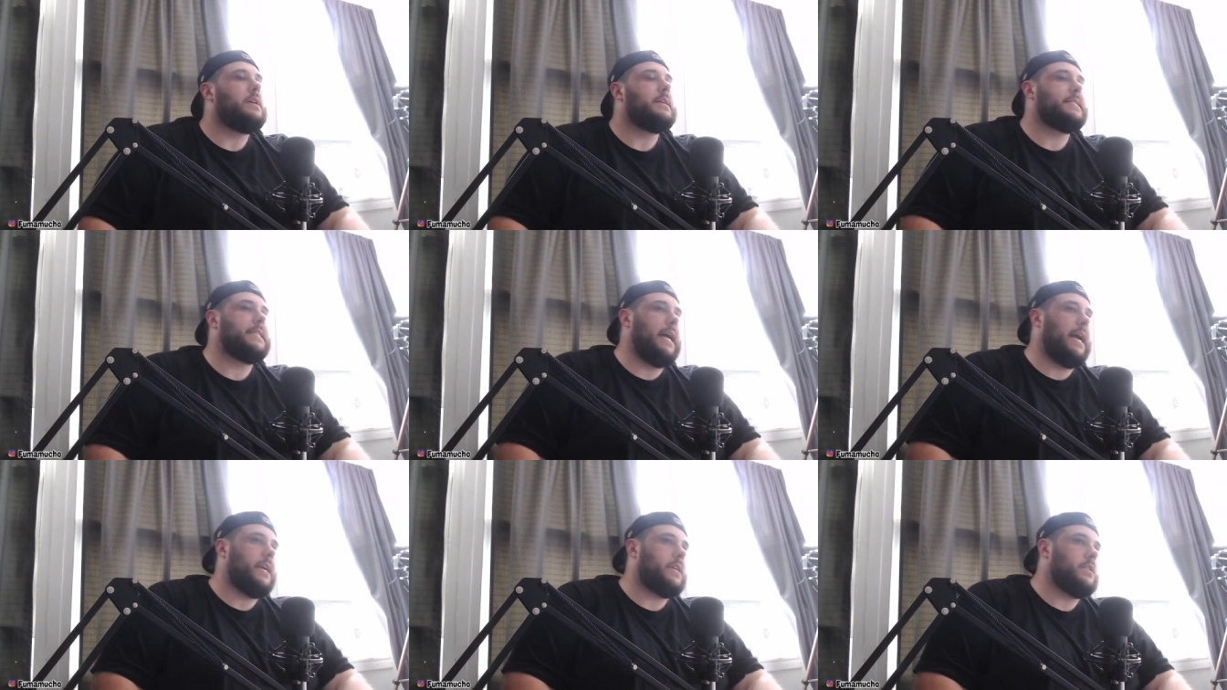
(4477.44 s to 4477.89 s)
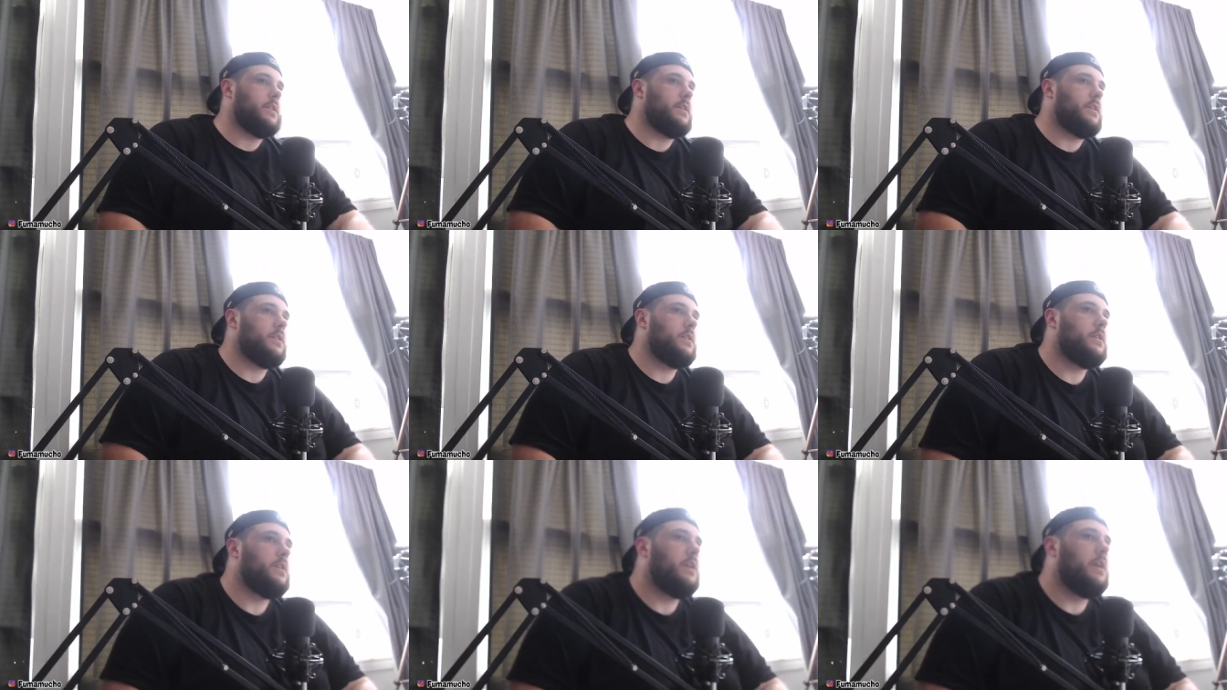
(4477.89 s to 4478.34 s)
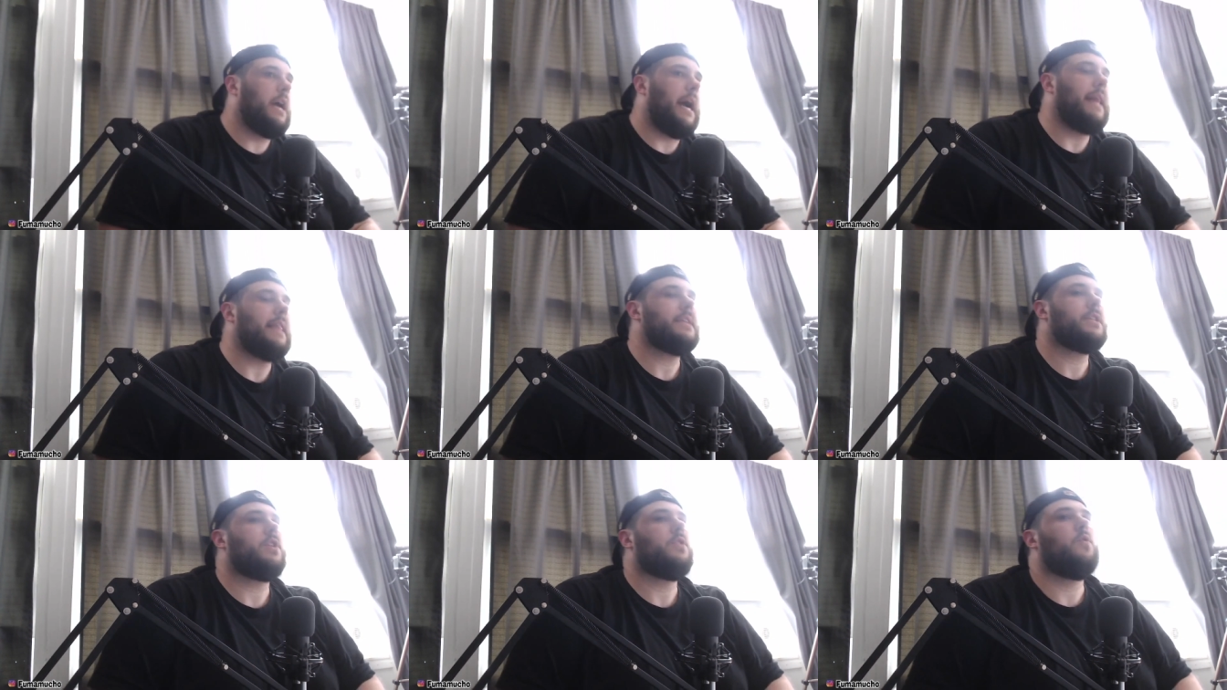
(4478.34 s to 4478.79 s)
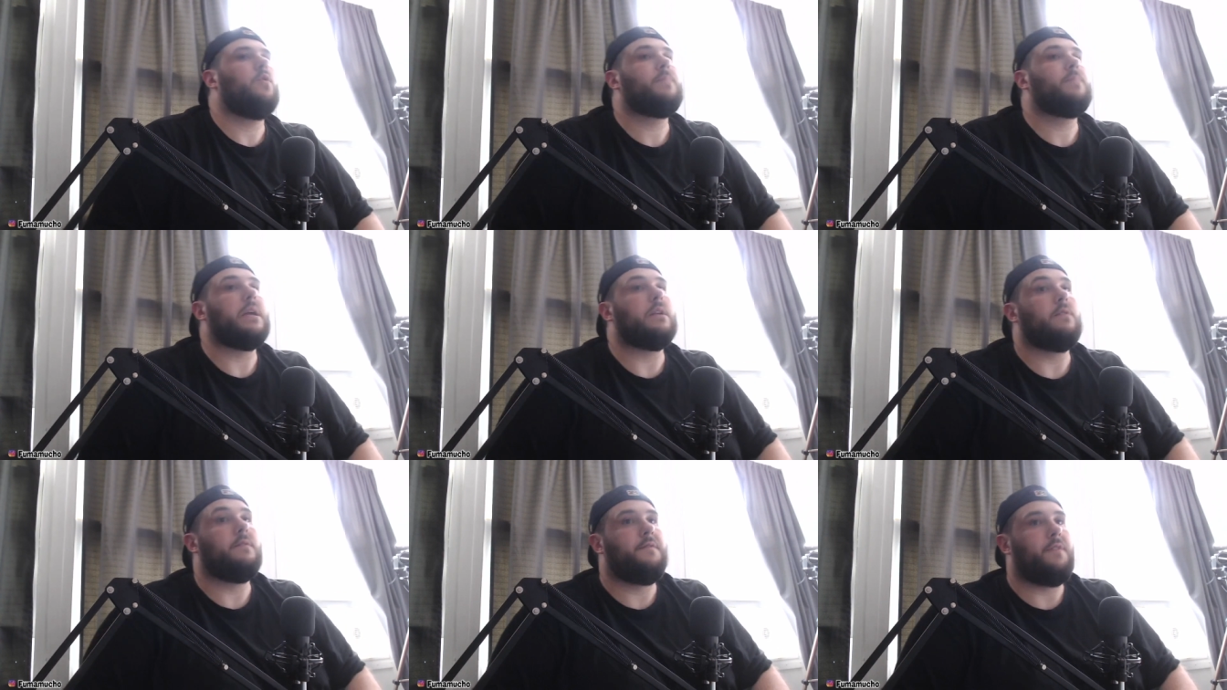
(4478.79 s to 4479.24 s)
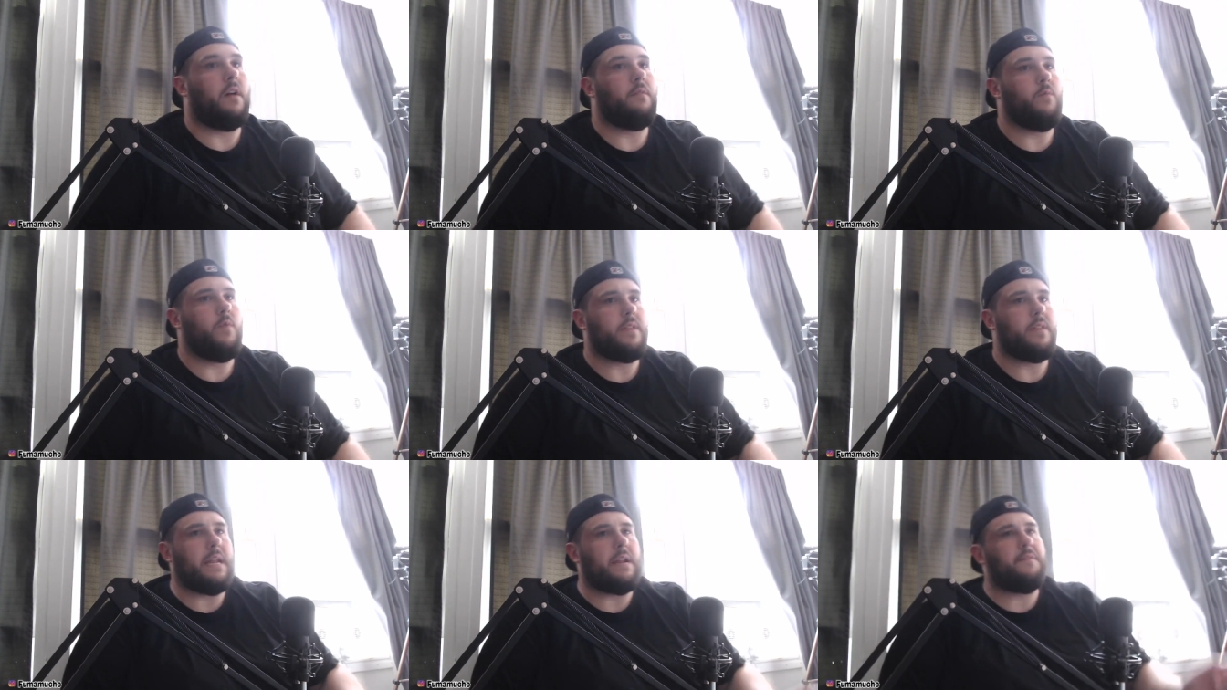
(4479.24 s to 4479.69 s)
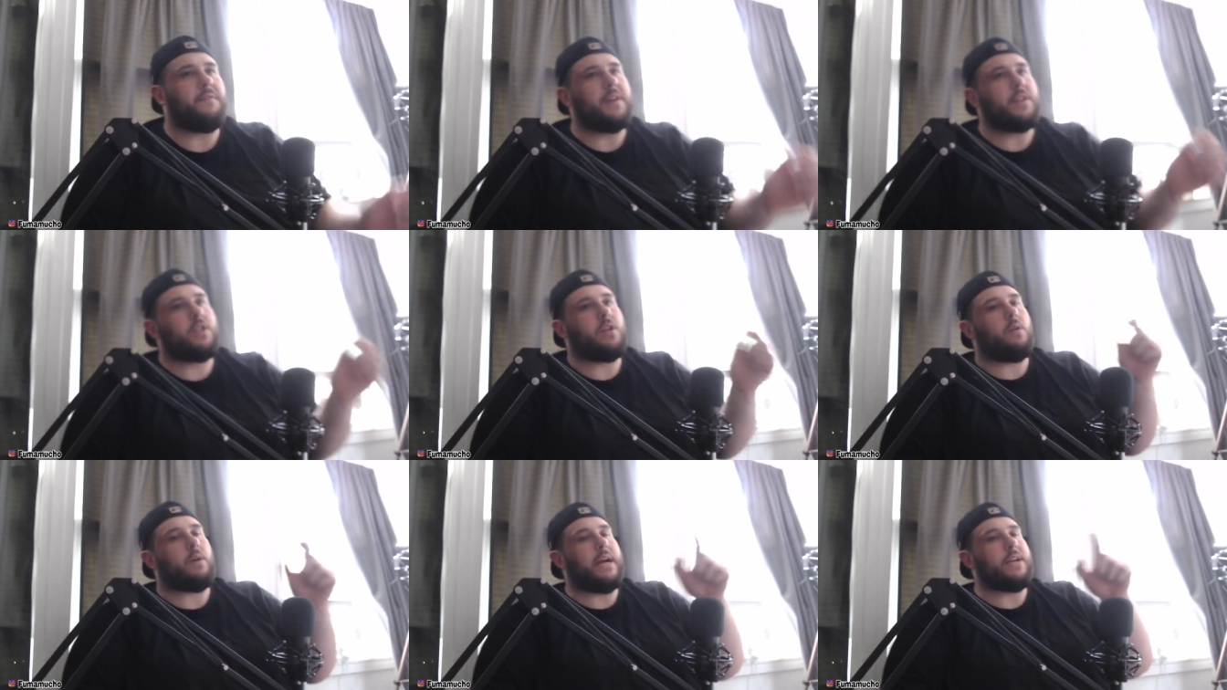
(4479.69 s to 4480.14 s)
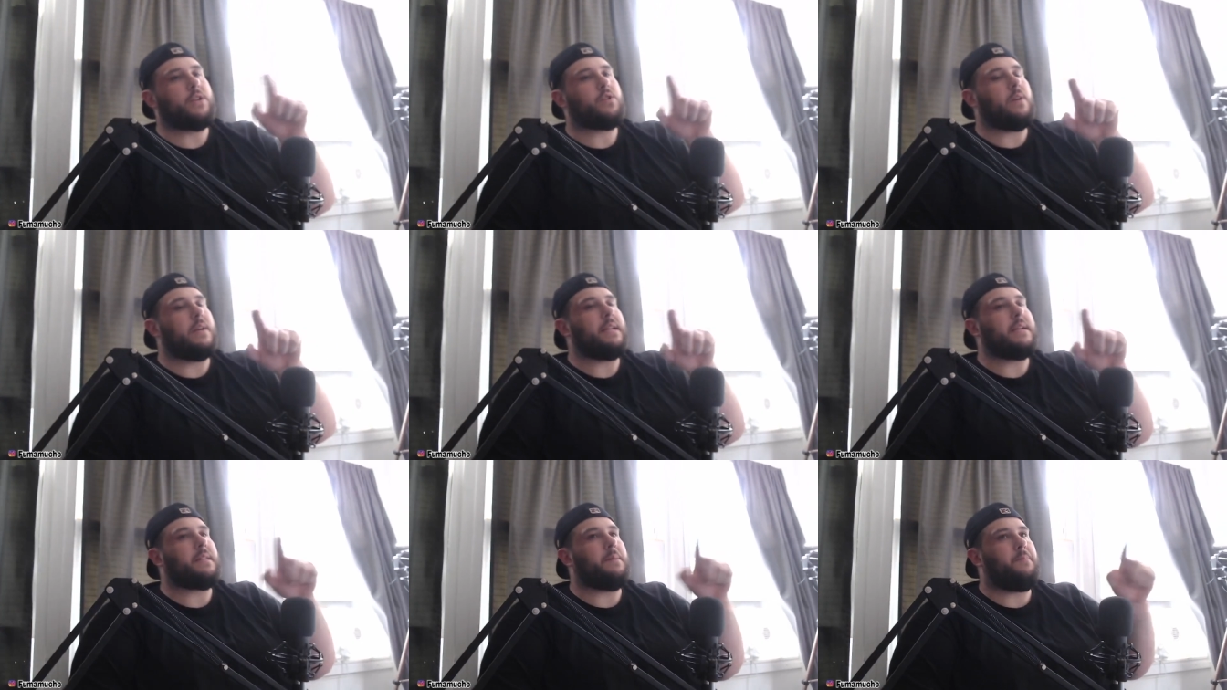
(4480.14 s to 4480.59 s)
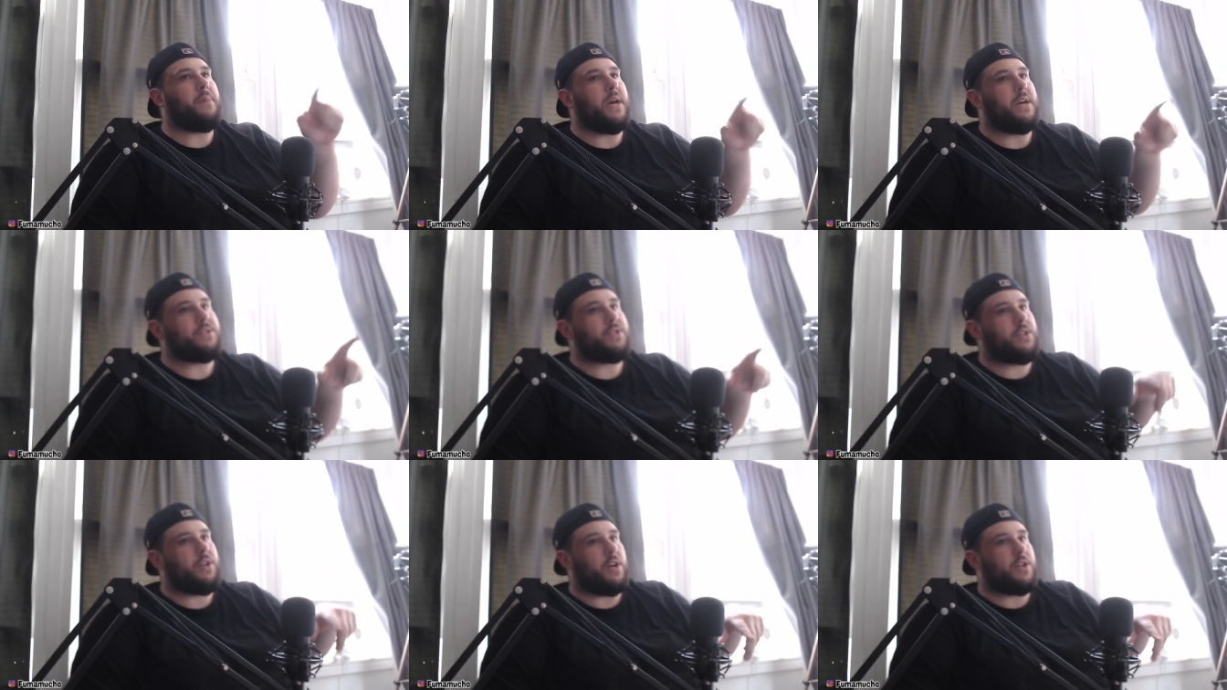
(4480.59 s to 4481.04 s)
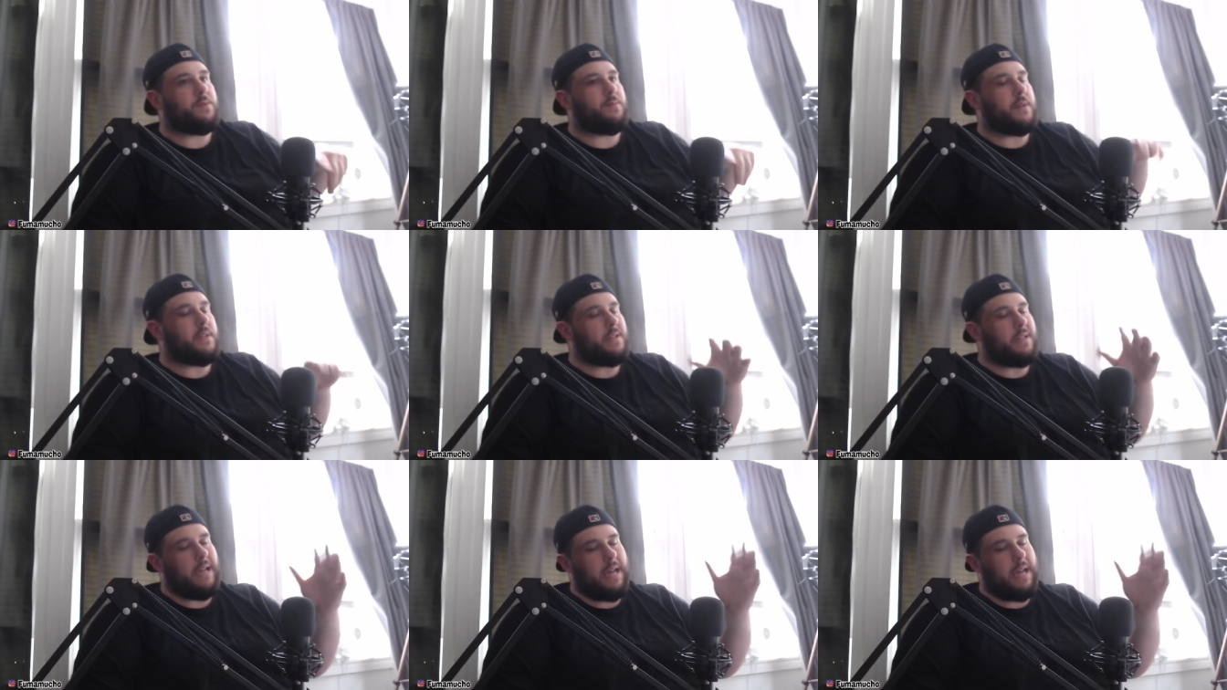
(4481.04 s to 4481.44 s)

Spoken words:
Exactly. I like to know who I'm getting involved with. And if I don't, I try not to pass judgment.